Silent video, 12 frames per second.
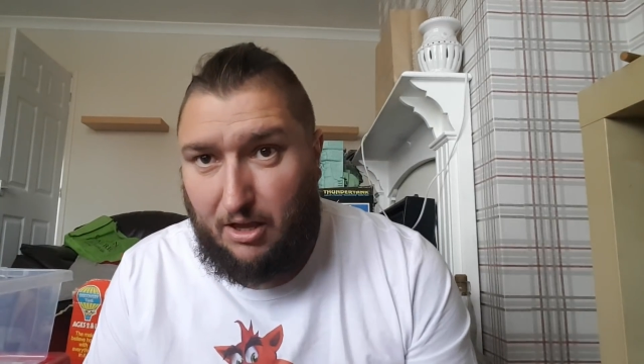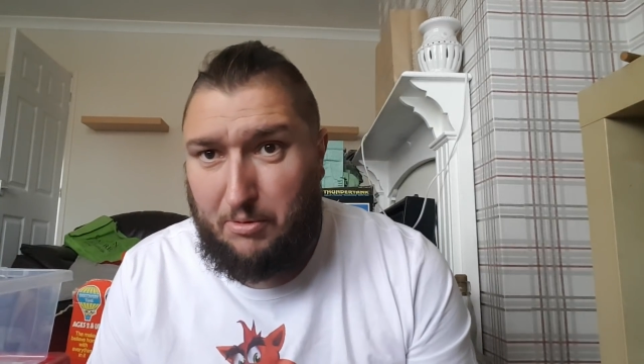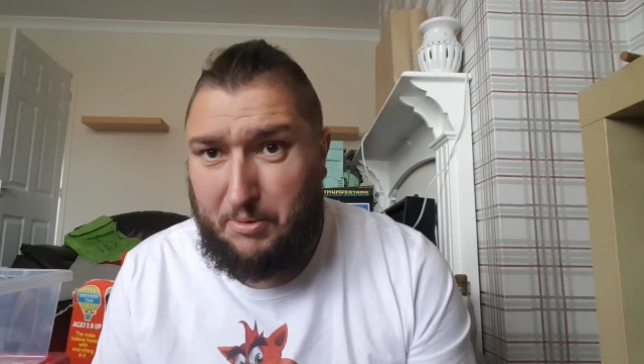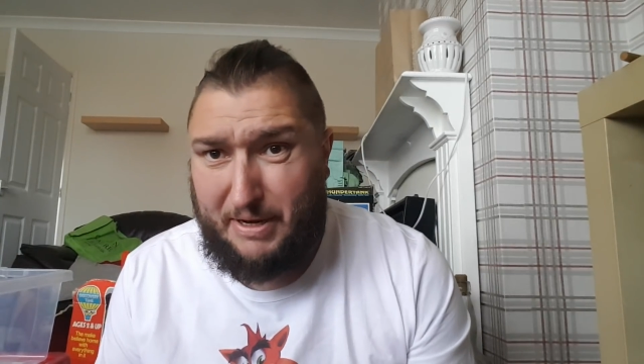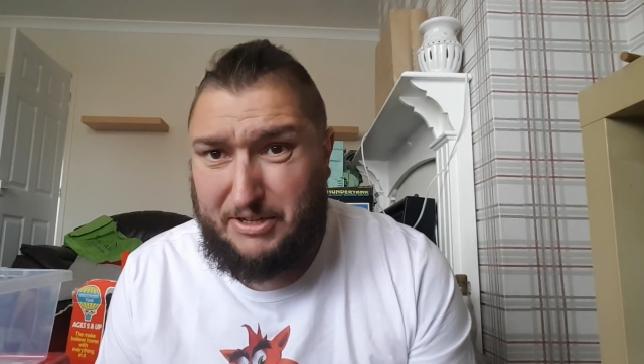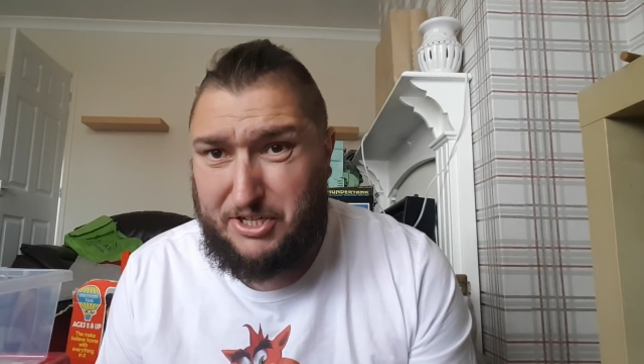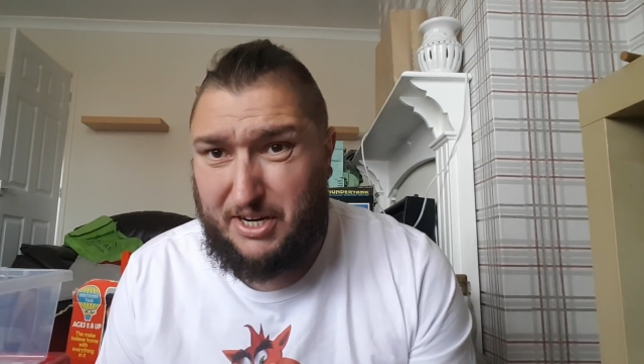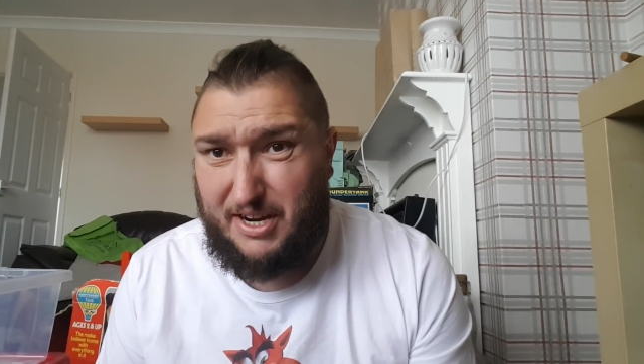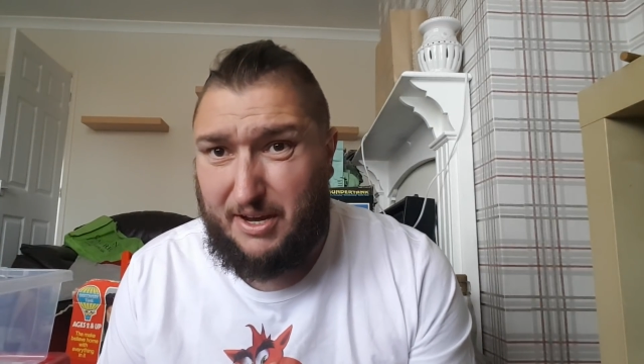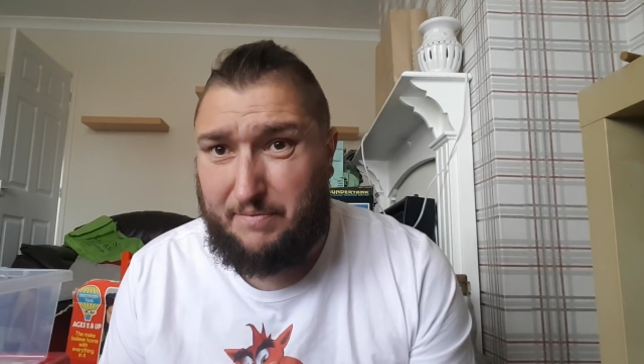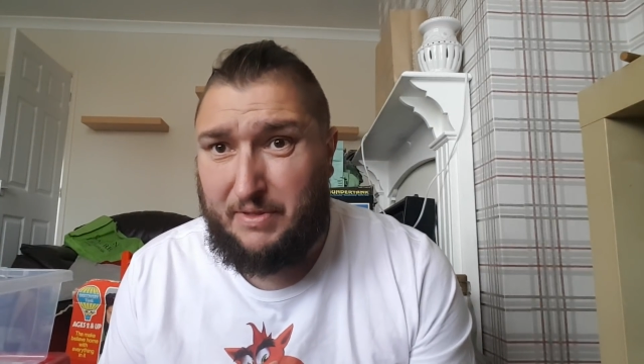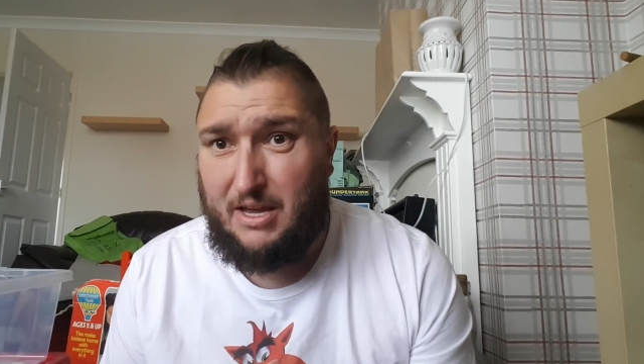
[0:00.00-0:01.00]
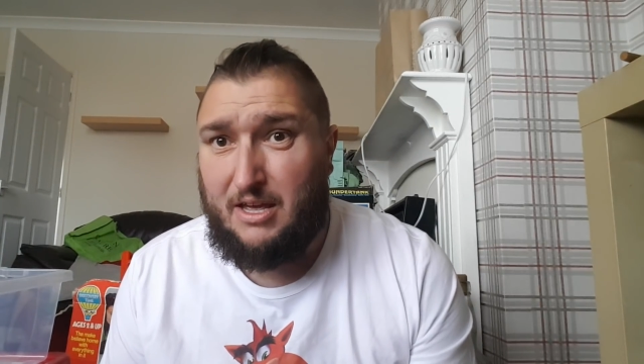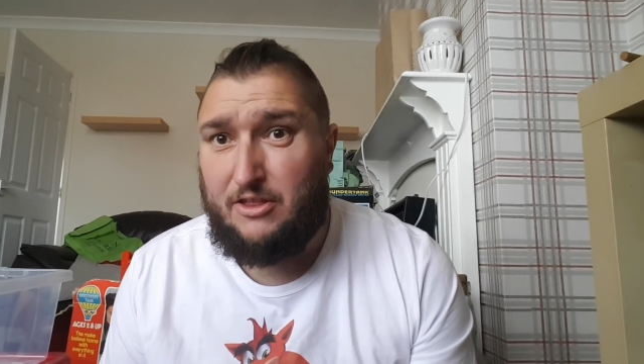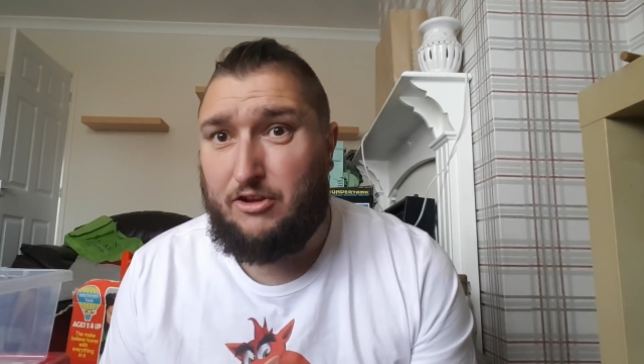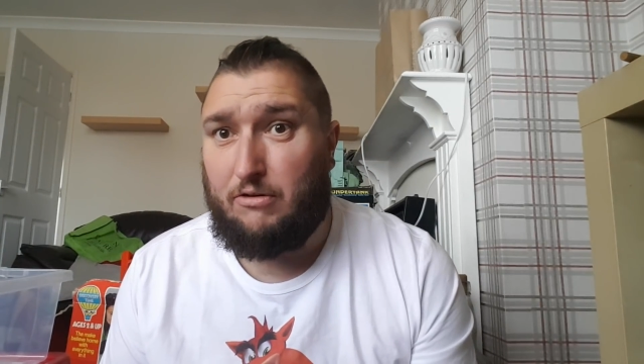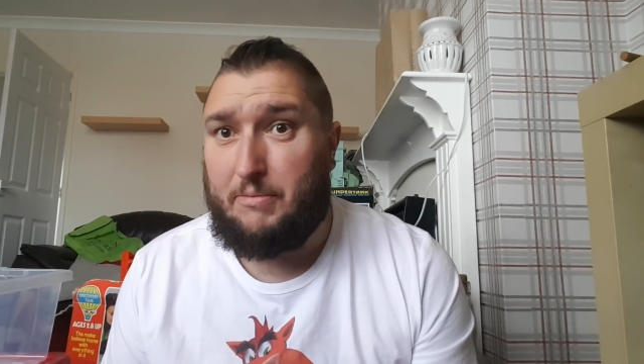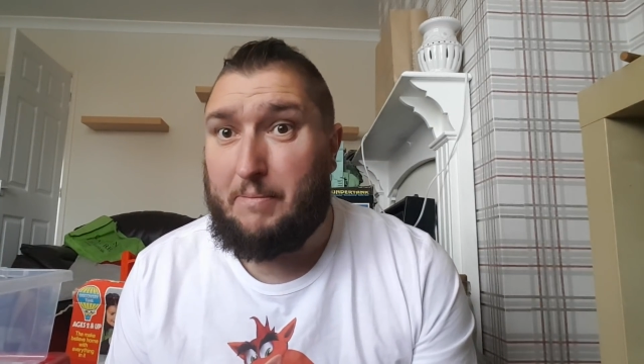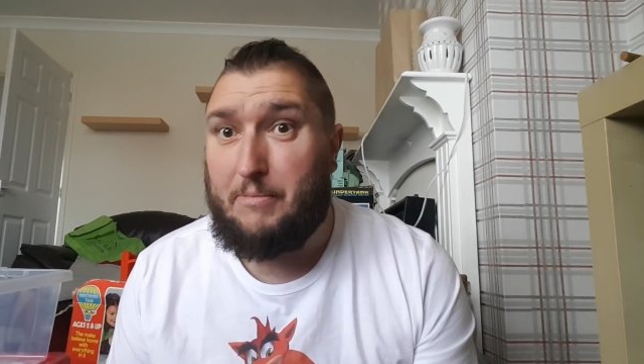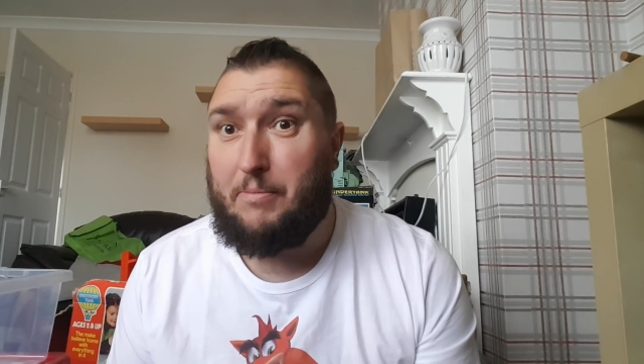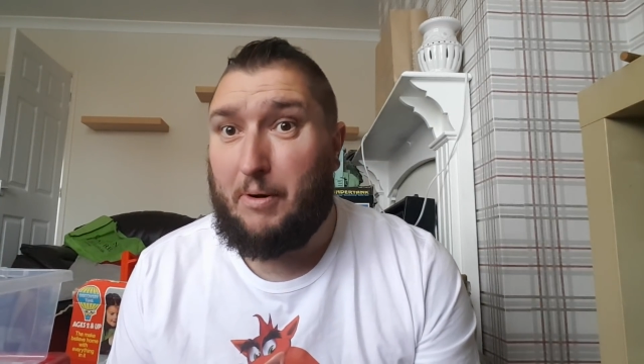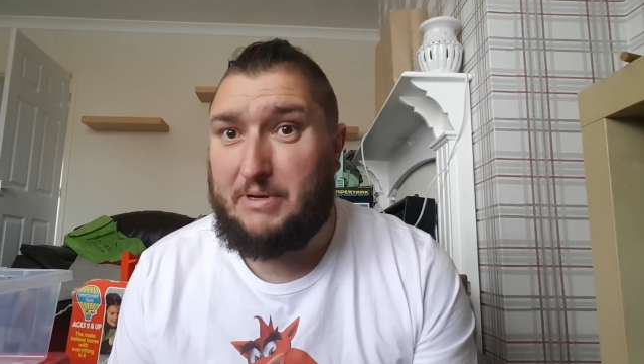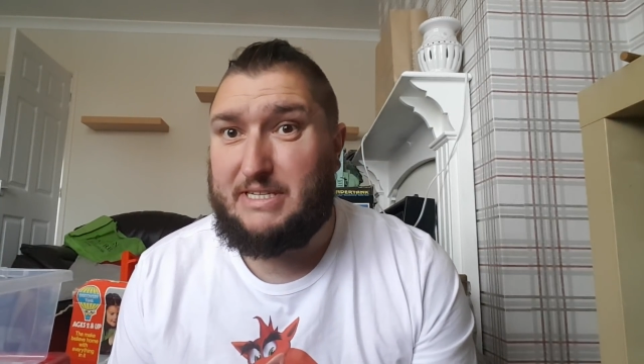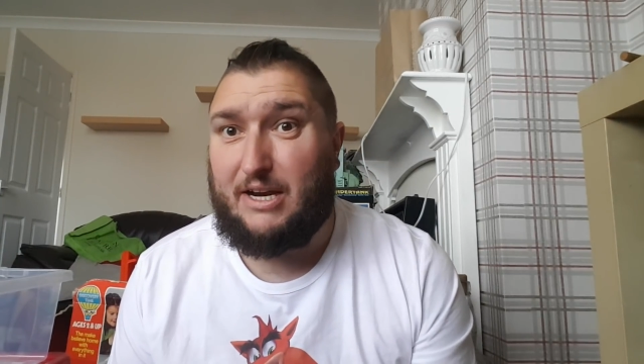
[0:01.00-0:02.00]
I bet you know, that I remember
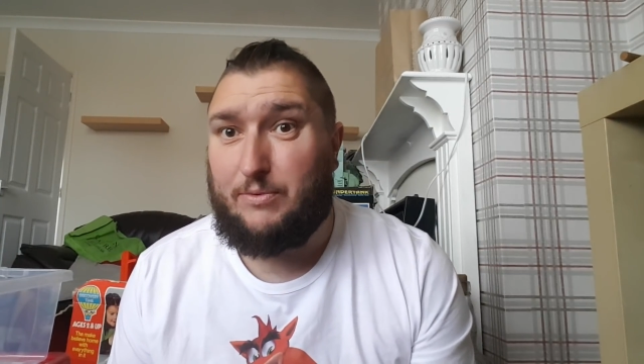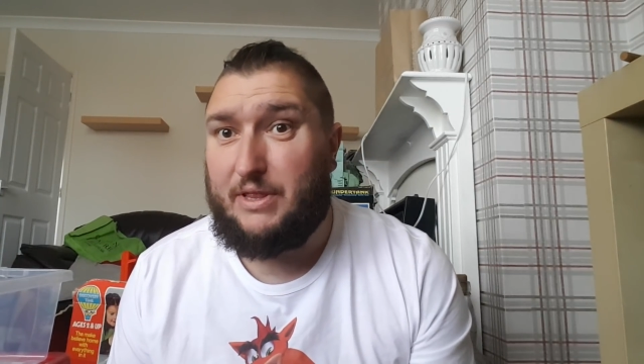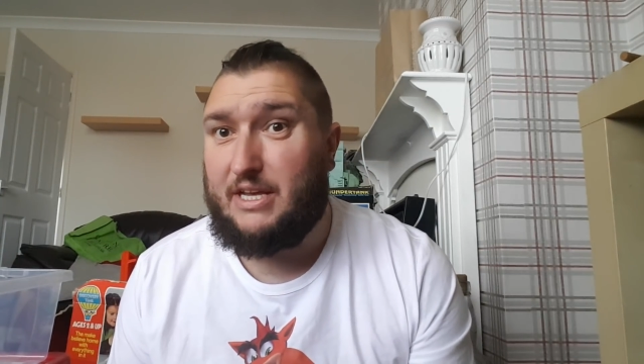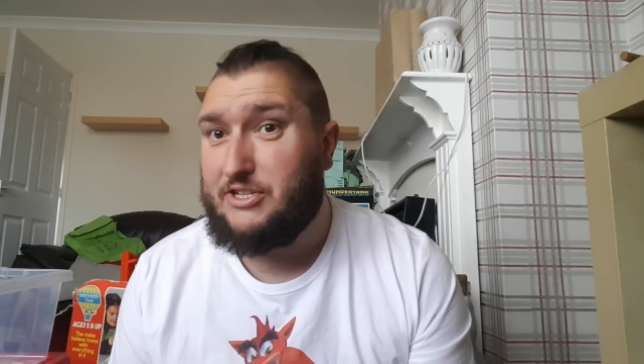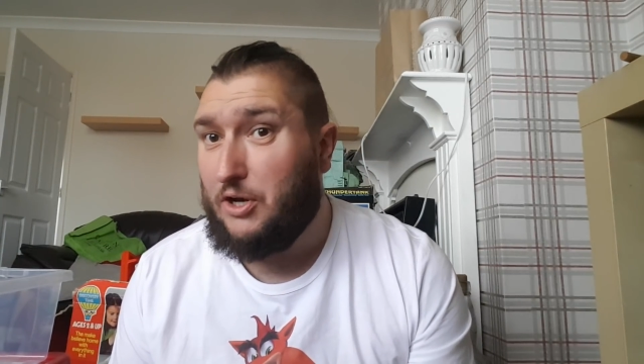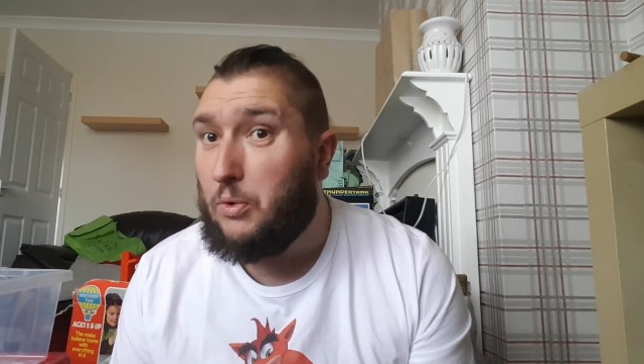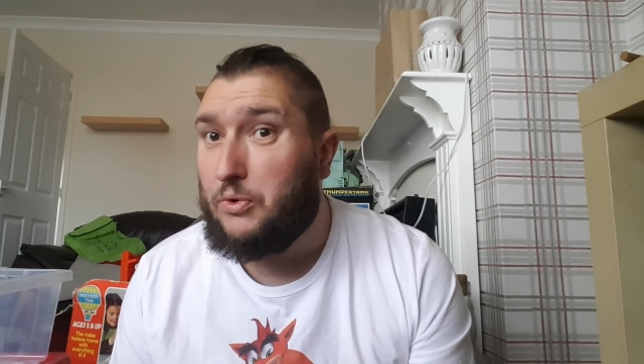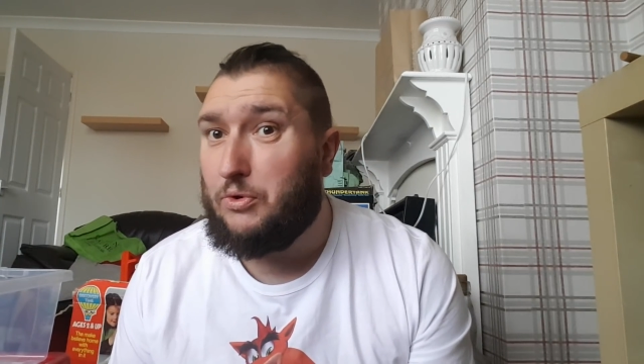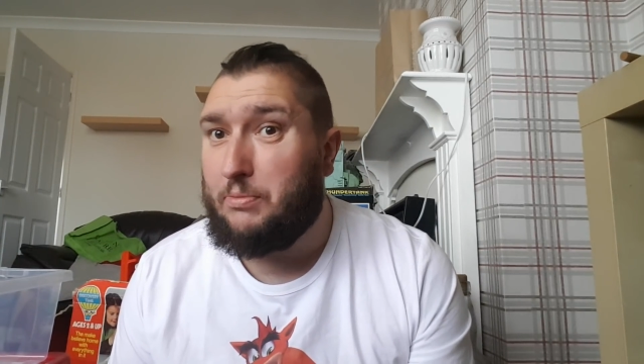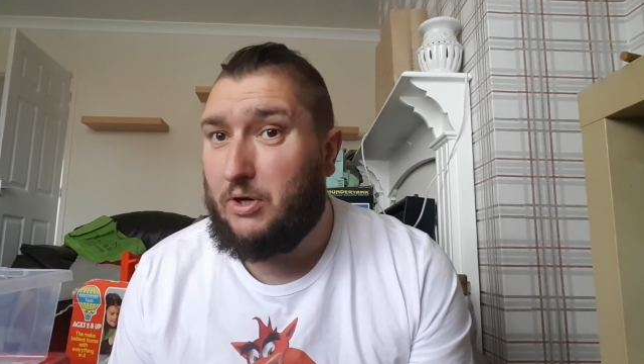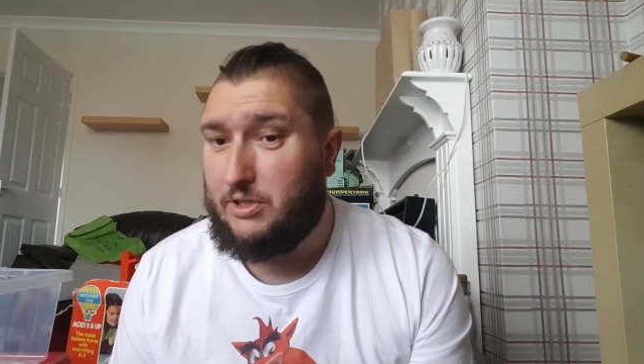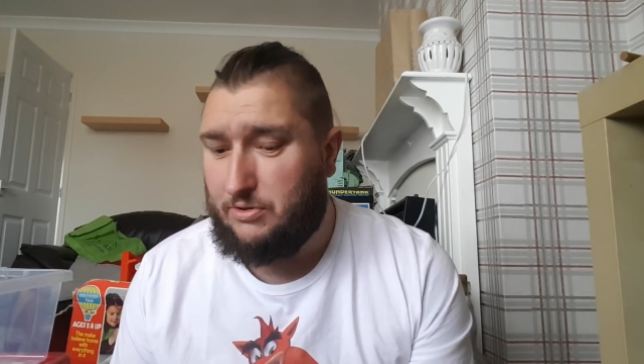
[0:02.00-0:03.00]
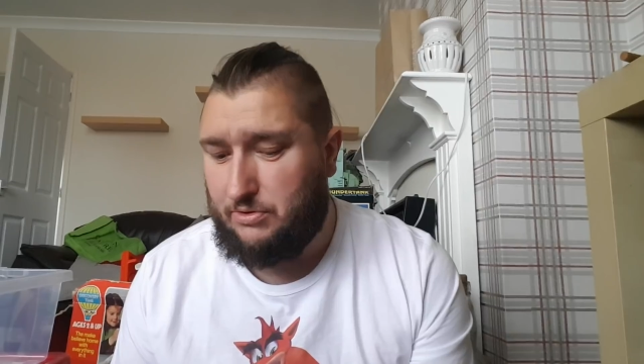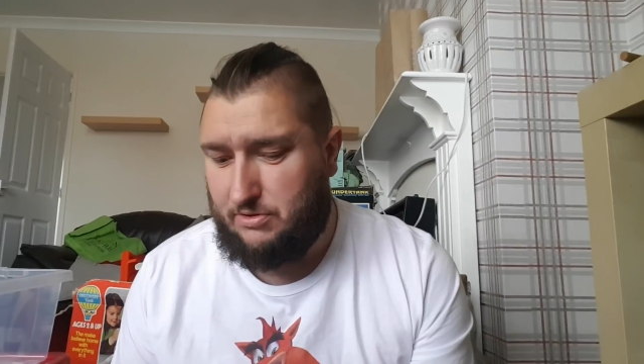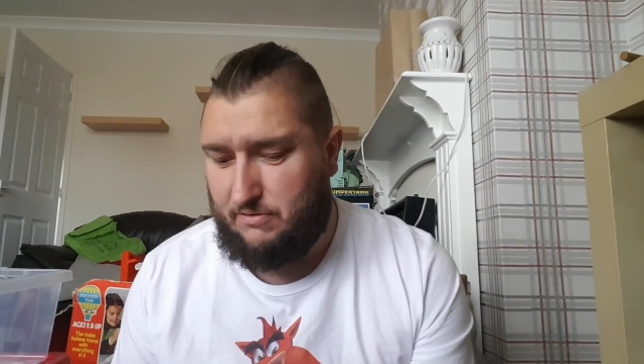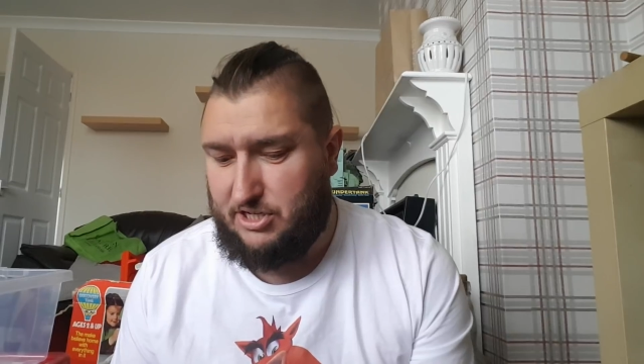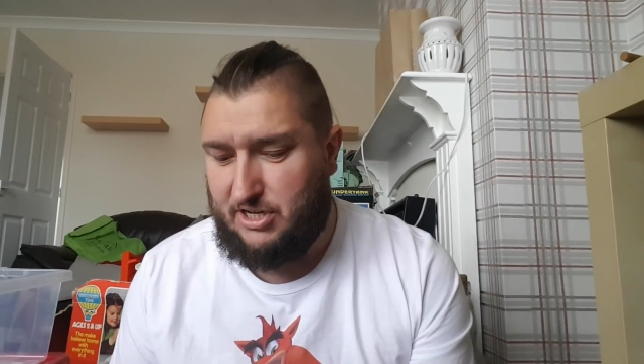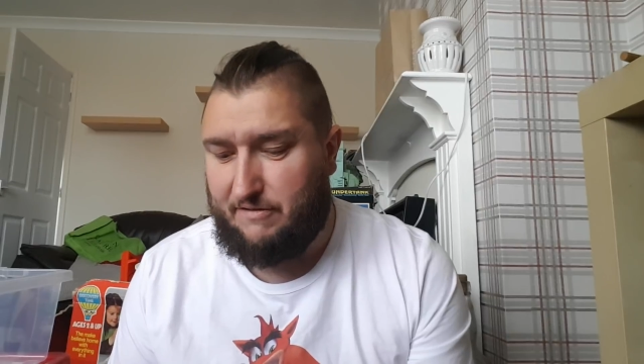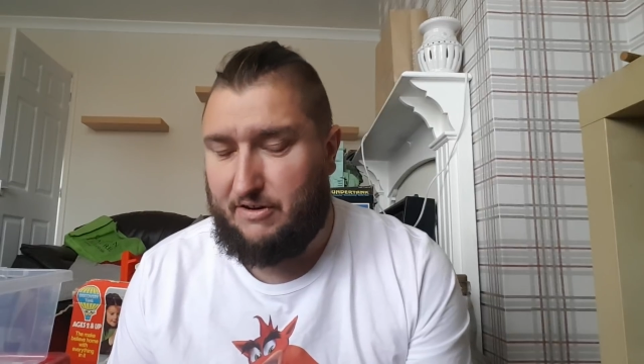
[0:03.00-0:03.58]
Mum and Dad when they sold all my toys originally